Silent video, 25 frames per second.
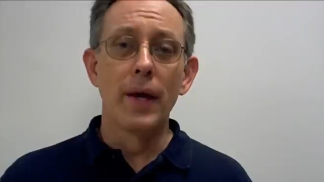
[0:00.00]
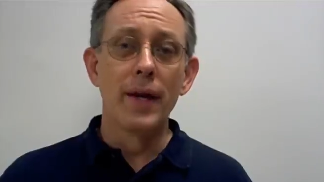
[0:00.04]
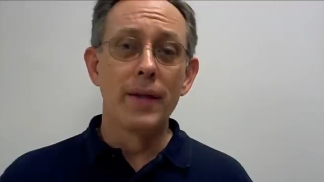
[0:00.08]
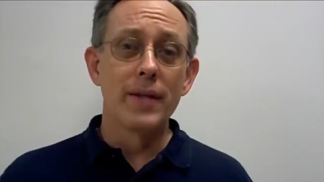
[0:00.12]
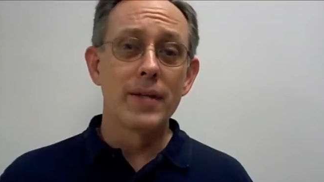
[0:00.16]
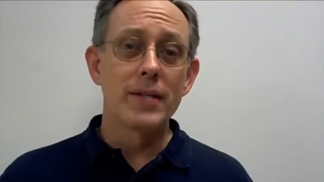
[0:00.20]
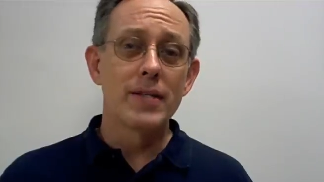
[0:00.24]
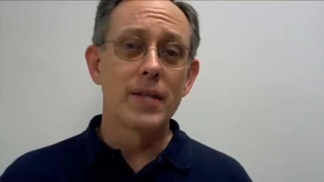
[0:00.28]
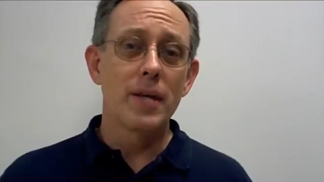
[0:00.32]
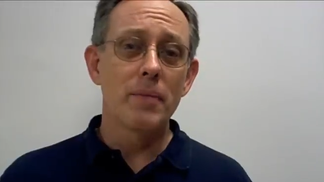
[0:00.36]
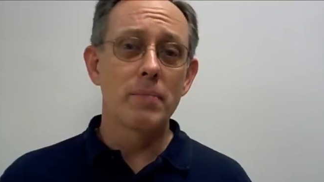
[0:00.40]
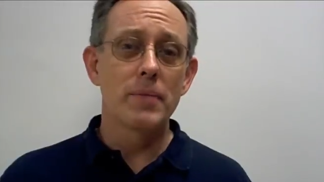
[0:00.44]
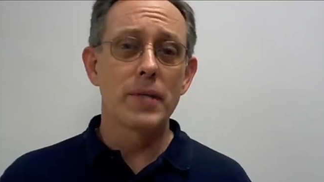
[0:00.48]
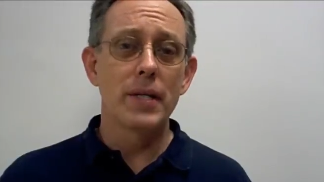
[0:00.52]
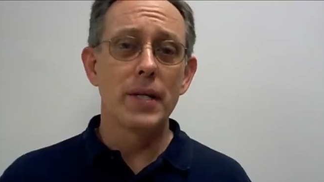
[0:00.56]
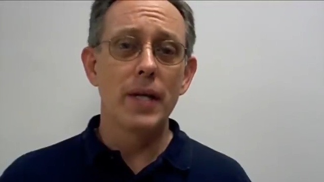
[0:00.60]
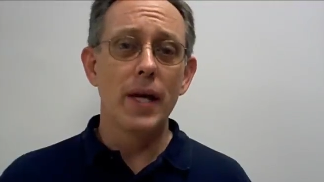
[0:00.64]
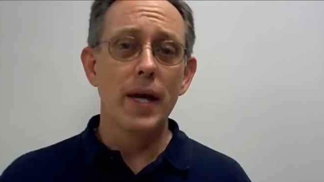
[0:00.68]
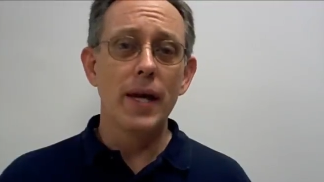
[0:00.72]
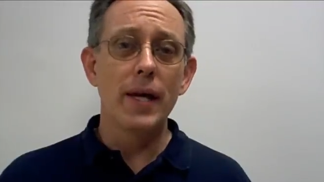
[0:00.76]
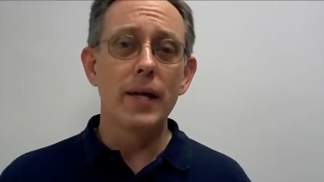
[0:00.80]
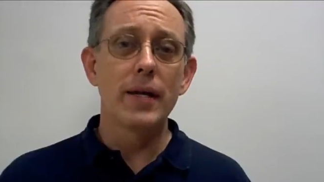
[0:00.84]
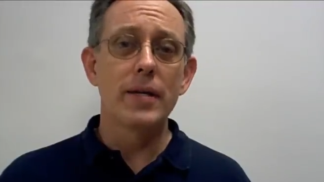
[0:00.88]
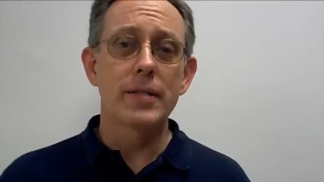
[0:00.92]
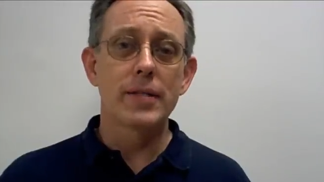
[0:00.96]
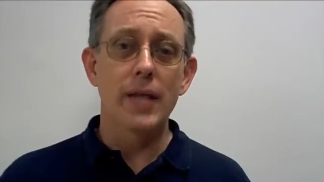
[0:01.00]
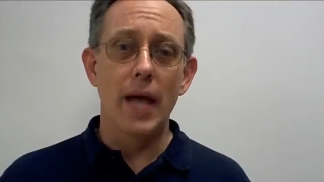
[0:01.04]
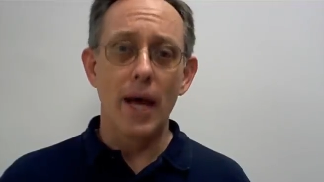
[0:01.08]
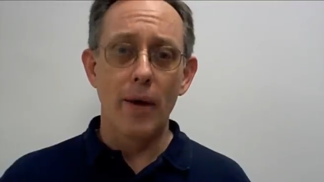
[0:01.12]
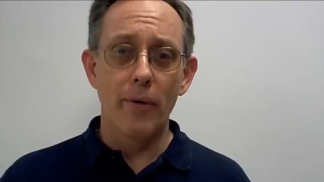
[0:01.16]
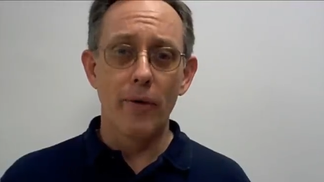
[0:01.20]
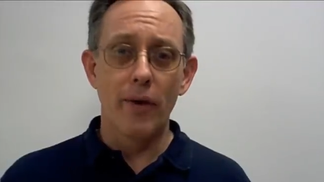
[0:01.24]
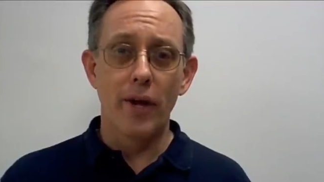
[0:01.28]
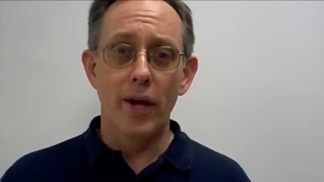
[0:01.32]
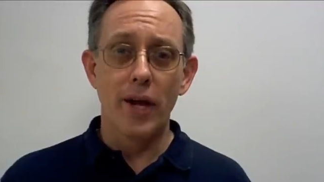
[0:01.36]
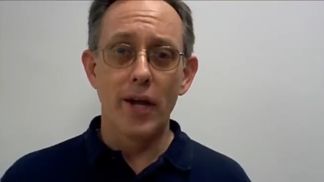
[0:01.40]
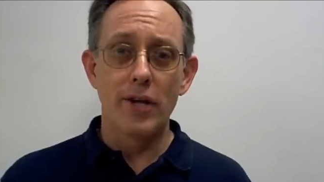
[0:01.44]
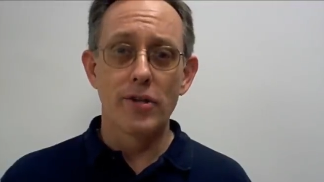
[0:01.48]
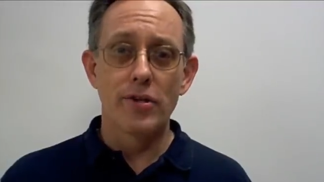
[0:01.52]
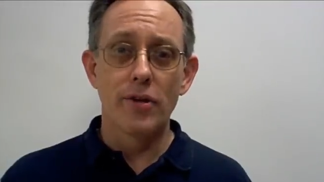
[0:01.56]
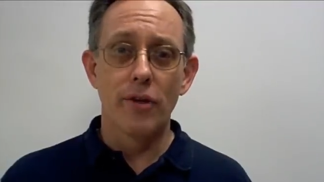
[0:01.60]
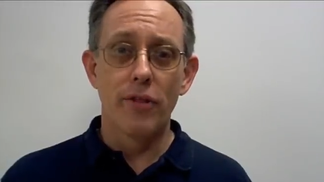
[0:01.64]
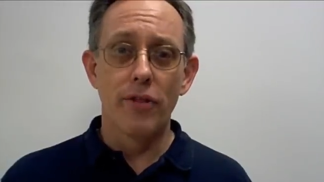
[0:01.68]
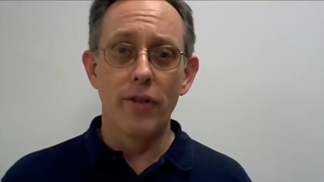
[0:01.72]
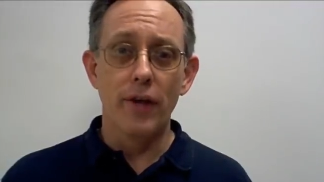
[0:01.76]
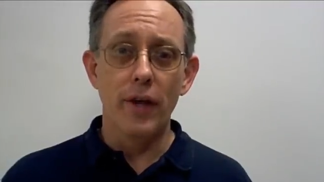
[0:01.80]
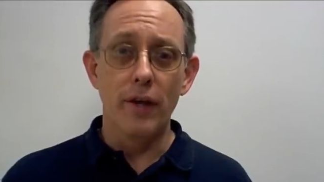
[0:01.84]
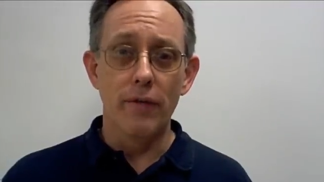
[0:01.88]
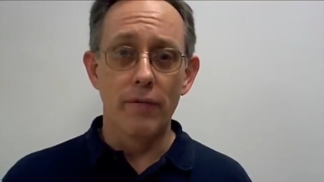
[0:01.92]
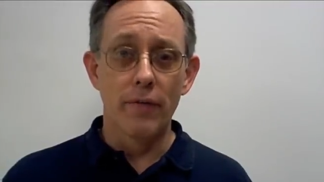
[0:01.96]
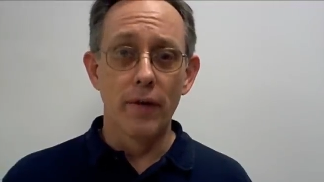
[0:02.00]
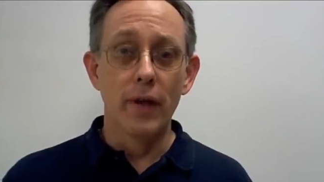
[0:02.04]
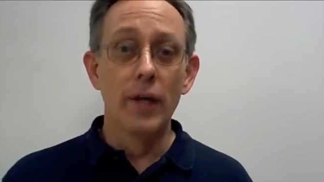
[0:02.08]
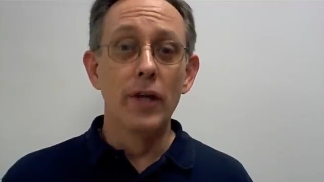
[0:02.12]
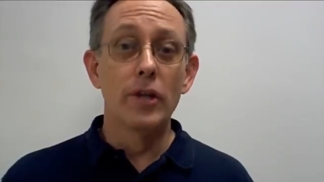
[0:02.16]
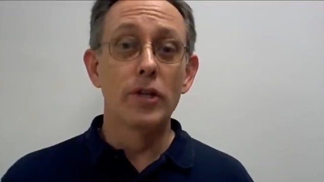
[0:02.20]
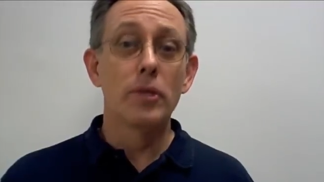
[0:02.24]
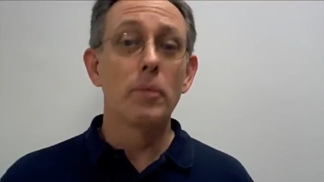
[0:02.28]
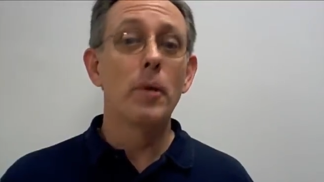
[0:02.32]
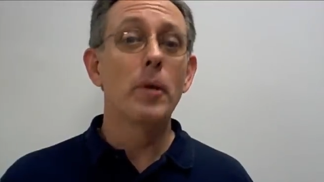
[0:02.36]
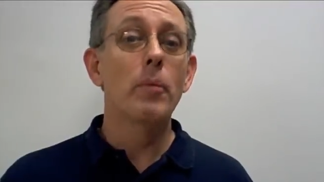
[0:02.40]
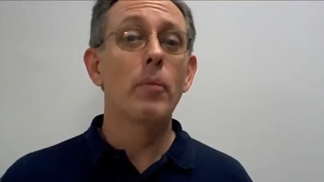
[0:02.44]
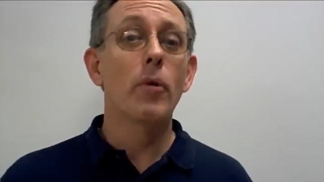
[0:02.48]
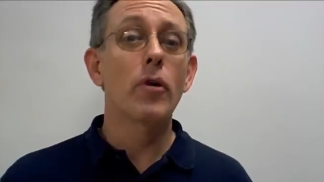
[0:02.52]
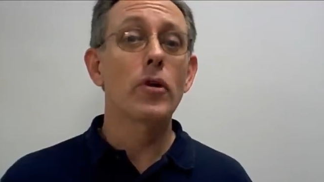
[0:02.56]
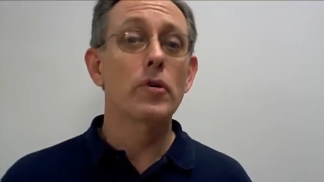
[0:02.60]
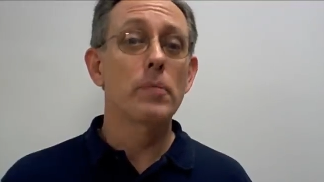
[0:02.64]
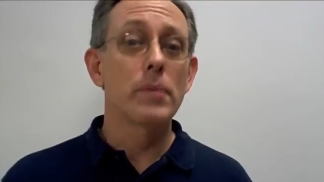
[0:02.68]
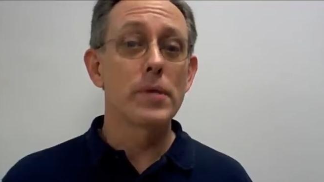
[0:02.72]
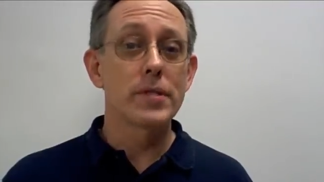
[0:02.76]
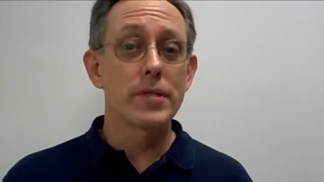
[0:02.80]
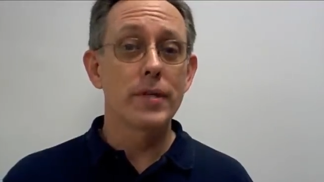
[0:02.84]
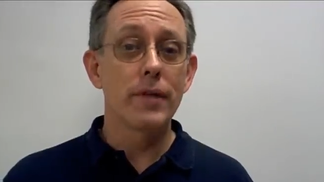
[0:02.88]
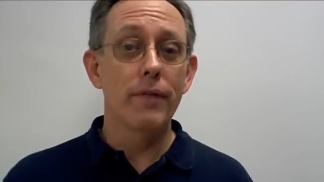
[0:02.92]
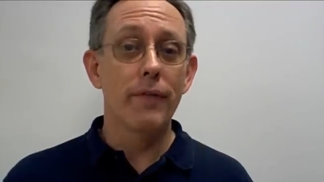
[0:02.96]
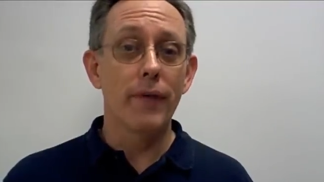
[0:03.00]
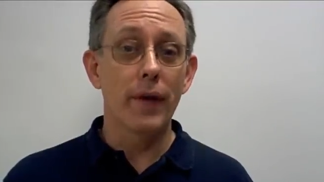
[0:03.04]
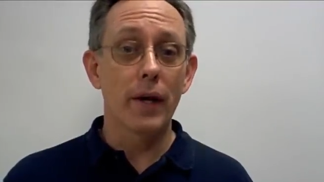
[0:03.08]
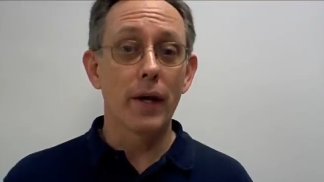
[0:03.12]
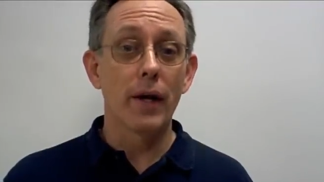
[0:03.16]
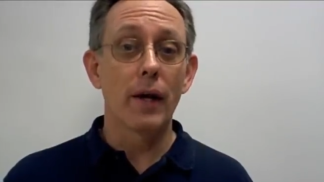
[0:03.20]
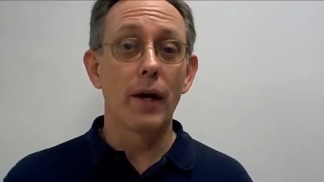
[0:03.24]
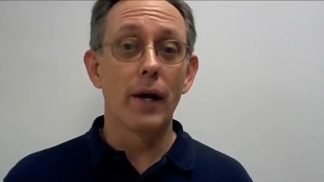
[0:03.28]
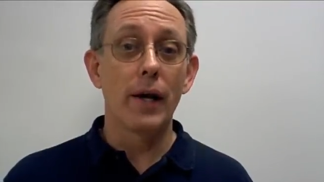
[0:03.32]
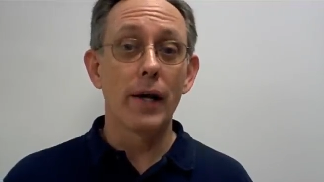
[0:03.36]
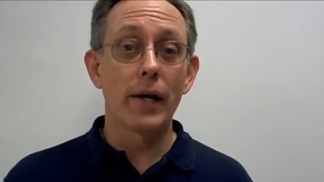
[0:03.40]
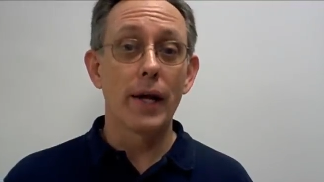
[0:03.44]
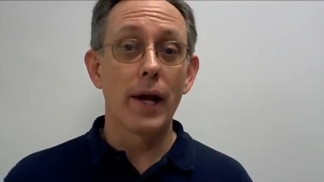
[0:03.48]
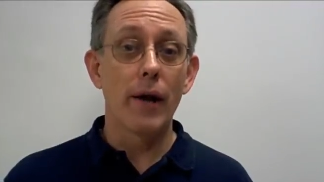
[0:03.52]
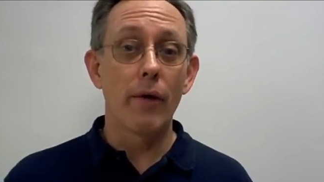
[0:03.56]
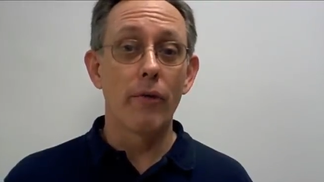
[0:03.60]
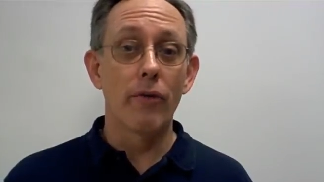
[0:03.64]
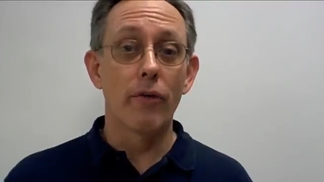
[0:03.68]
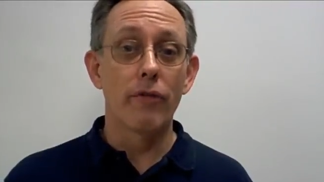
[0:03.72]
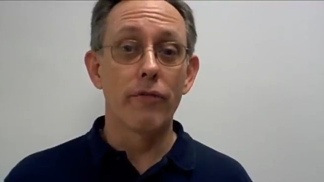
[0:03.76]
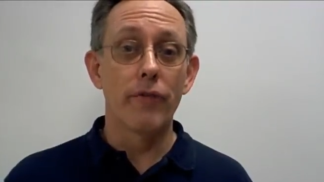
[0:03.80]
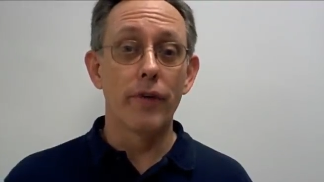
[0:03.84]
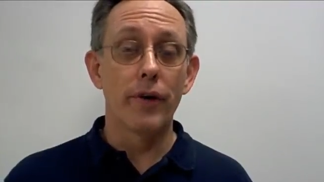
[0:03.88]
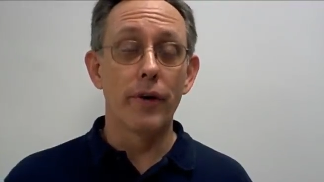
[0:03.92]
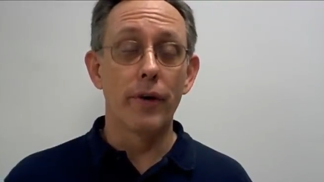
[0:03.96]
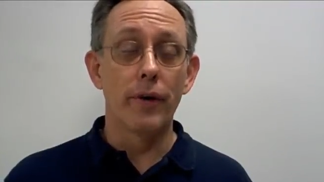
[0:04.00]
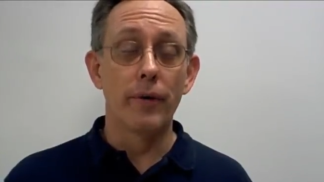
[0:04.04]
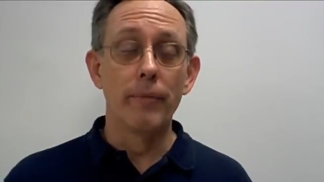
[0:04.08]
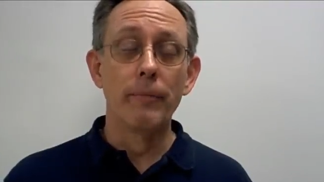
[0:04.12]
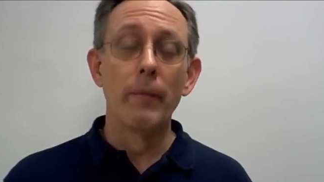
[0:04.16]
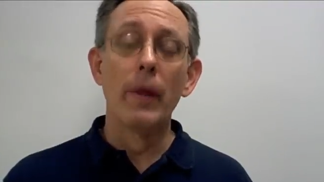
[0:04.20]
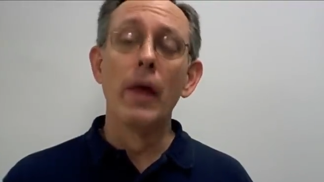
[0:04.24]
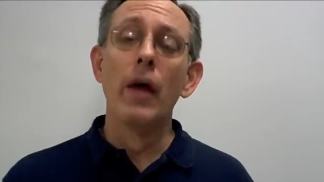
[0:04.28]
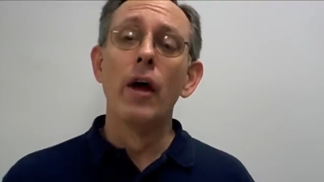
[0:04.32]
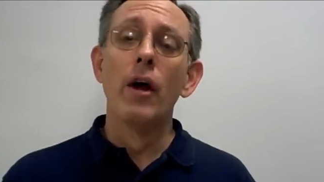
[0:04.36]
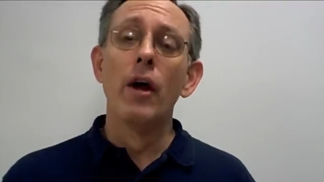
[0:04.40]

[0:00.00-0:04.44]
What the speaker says: The tip today is how to catch a thief. To be more specific, a counterfeiter.